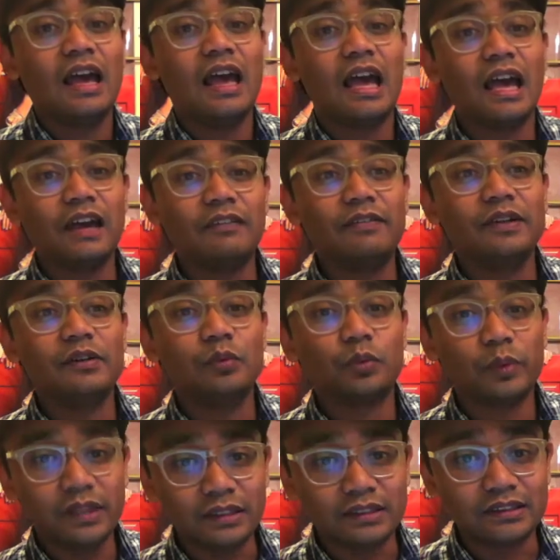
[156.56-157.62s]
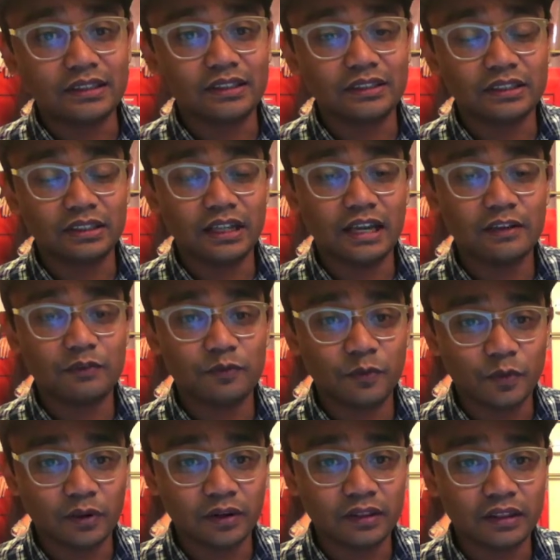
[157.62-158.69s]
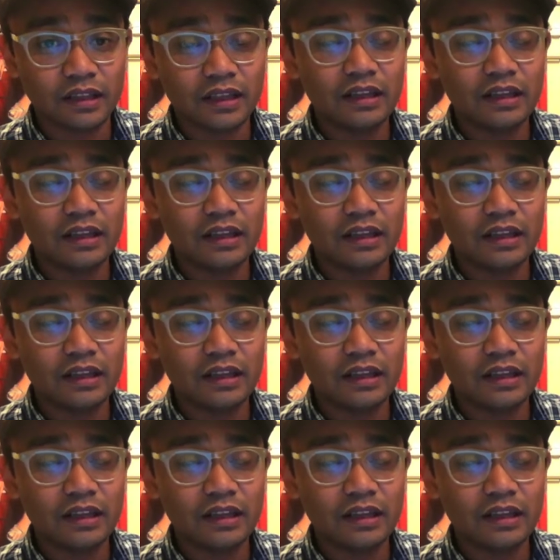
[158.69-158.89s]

every week till July fourth.